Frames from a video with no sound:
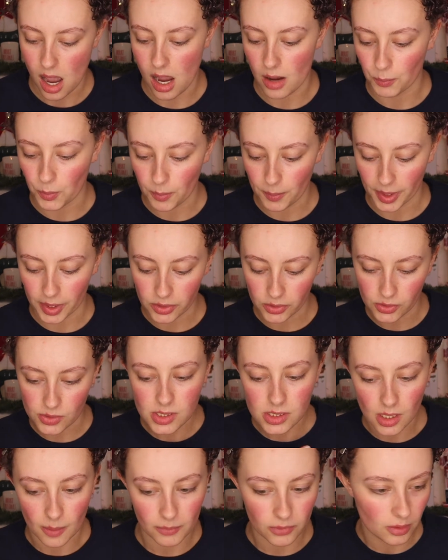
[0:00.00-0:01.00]
We might use
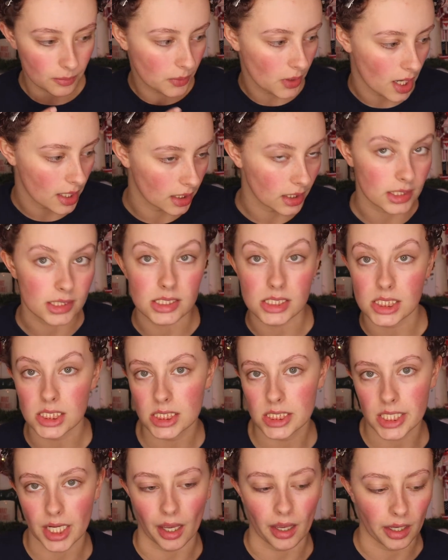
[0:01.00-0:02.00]
some of the products
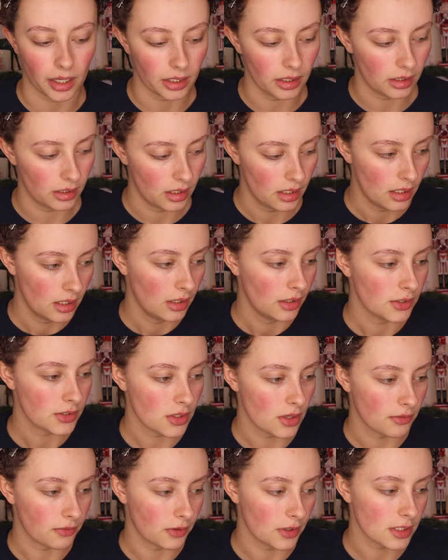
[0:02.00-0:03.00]
today. So
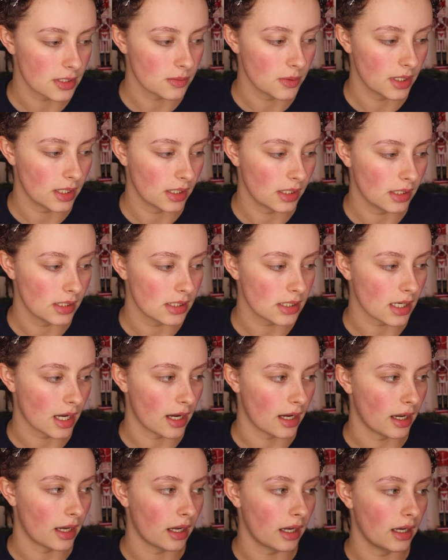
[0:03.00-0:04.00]
the first one is
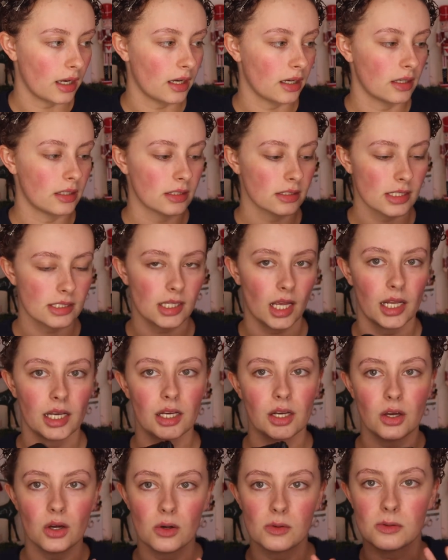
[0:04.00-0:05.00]
I decided
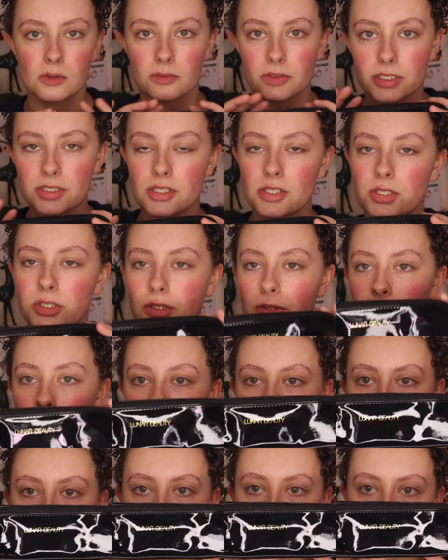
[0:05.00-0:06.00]
to go over to
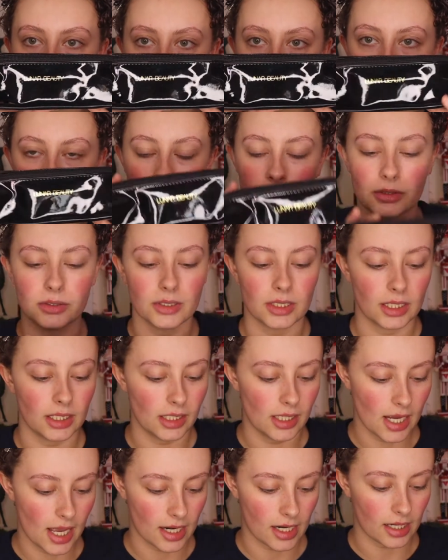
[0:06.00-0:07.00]
Lunar
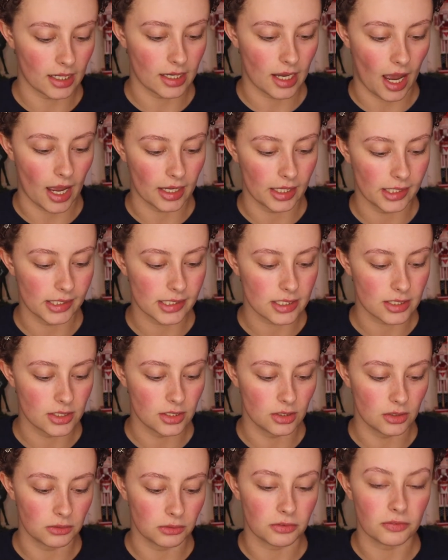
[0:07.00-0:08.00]
Beauty and I got his
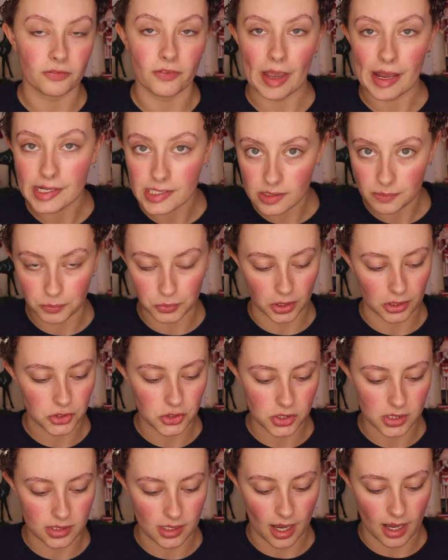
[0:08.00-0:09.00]
new face brush
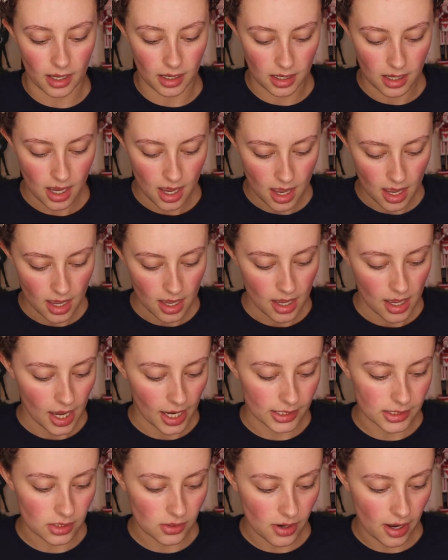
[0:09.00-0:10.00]
set.
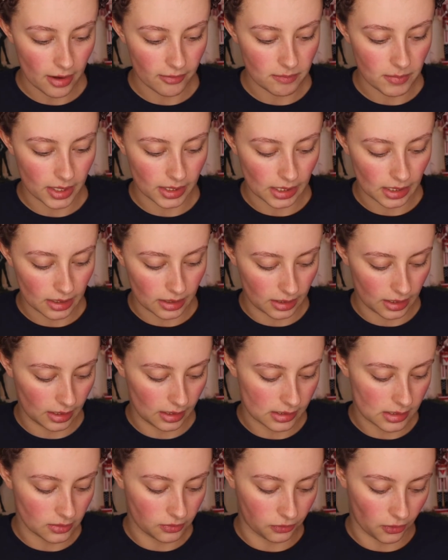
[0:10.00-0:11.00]
I don't have many
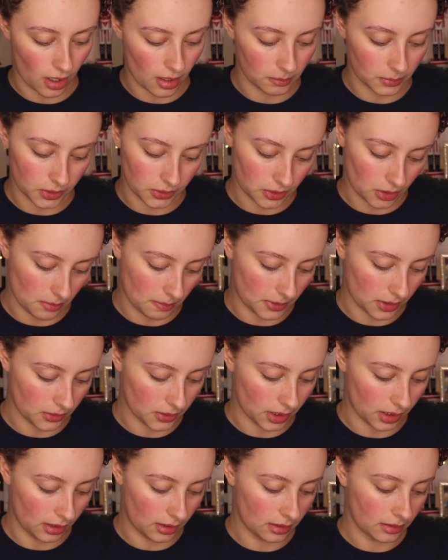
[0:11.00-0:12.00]
things from Lunar
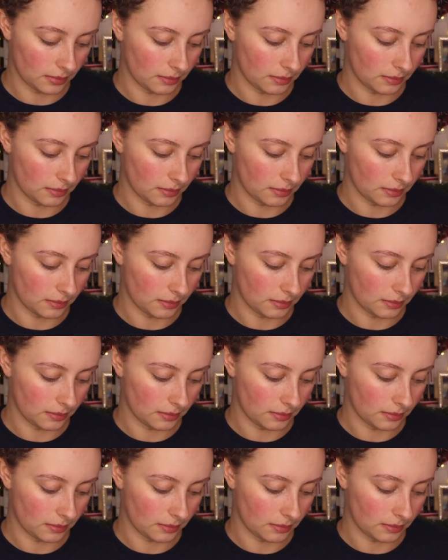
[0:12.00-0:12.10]
Beauty.